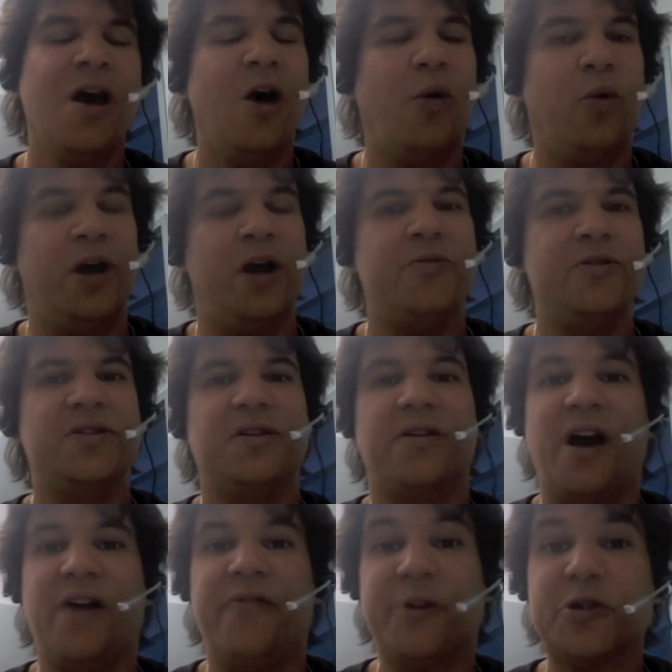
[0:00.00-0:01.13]
When I was
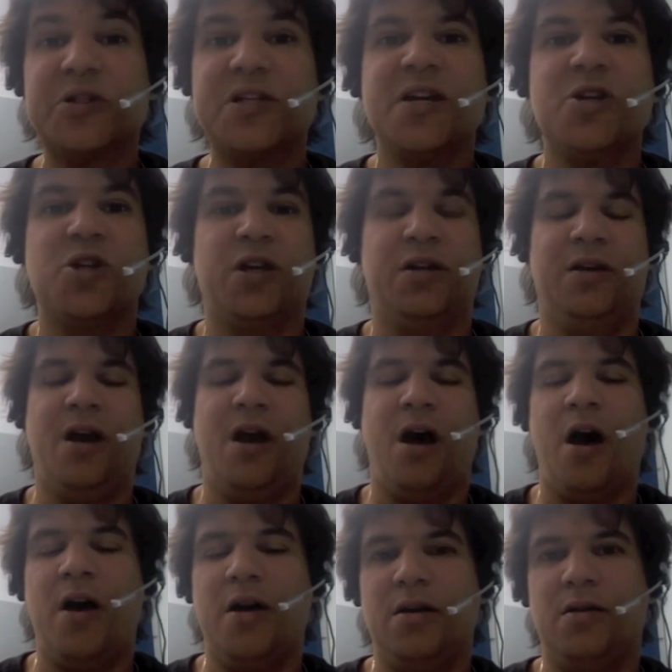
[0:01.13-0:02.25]
first teaching,
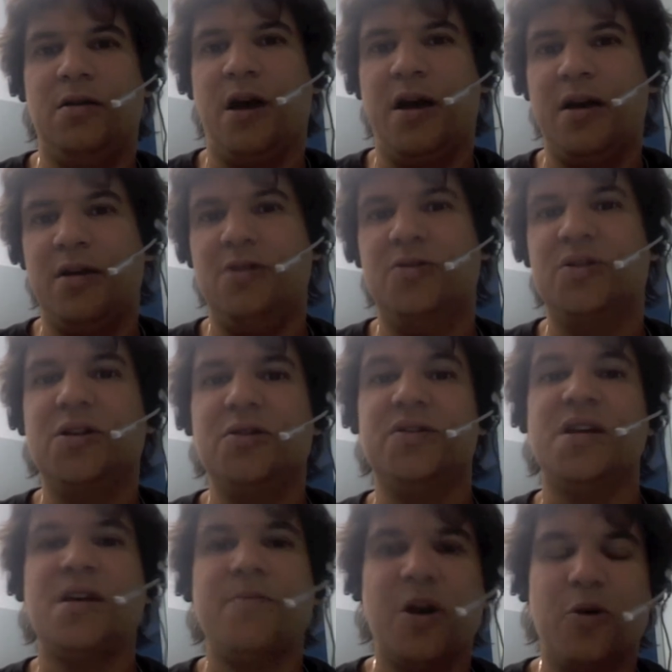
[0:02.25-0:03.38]
I used to use
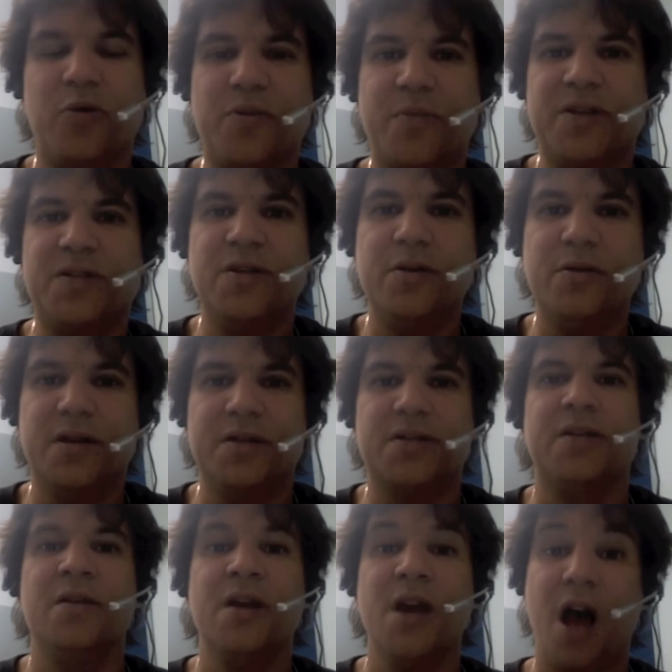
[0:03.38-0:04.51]
email with my students,
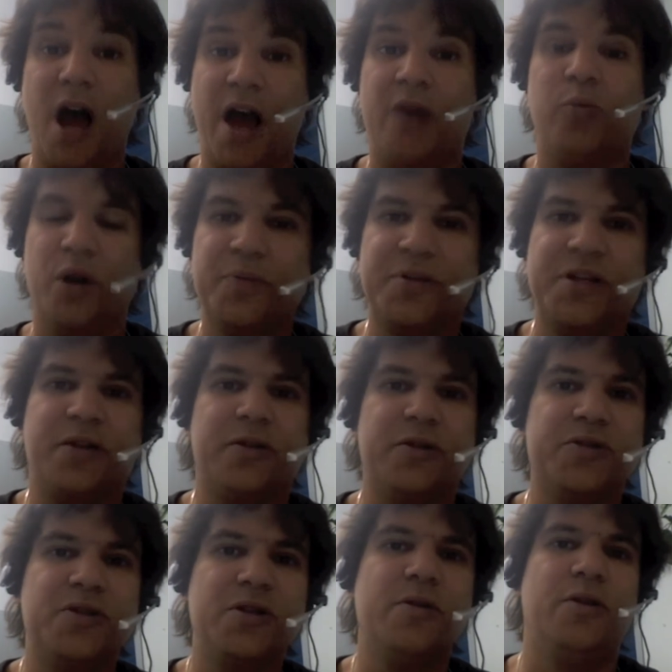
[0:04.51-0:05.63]
and I had one particular
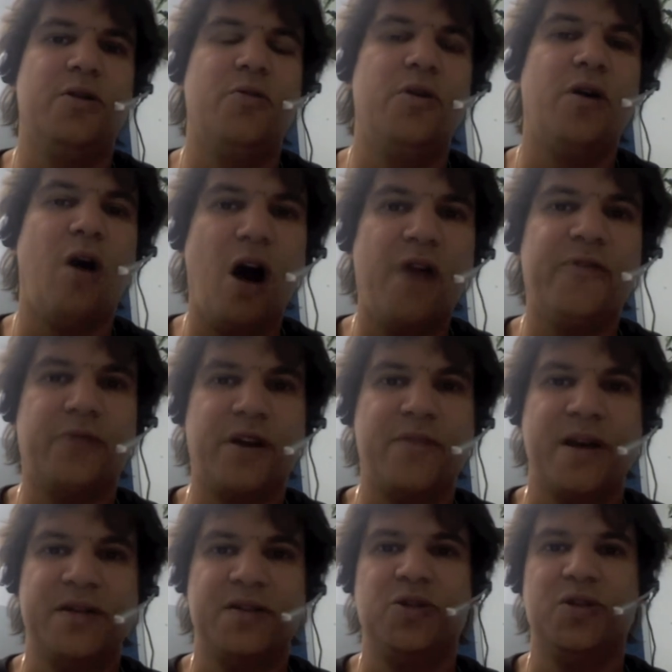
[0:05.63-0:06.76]
student who would often write
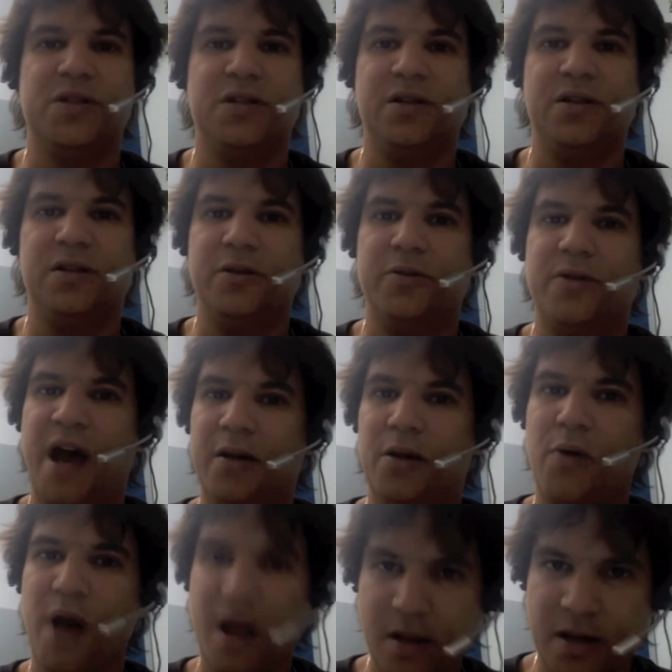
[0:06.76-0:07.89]
messages and include
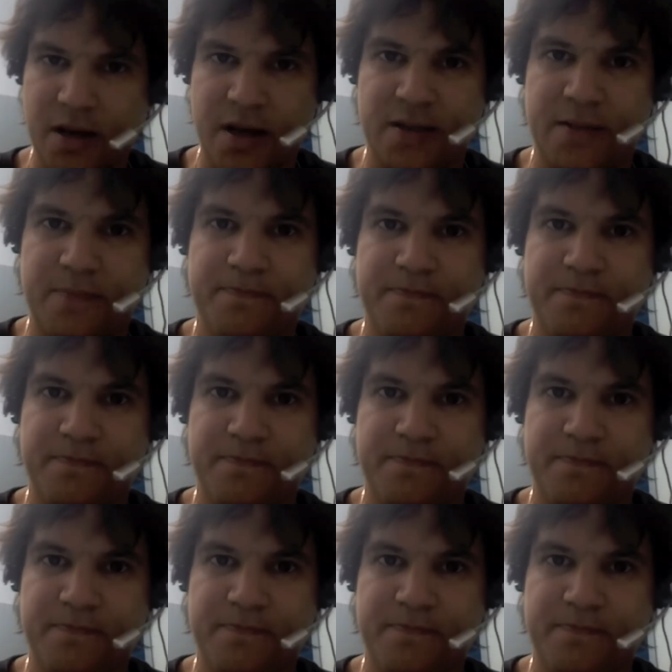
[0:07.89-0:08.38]
LOL in it.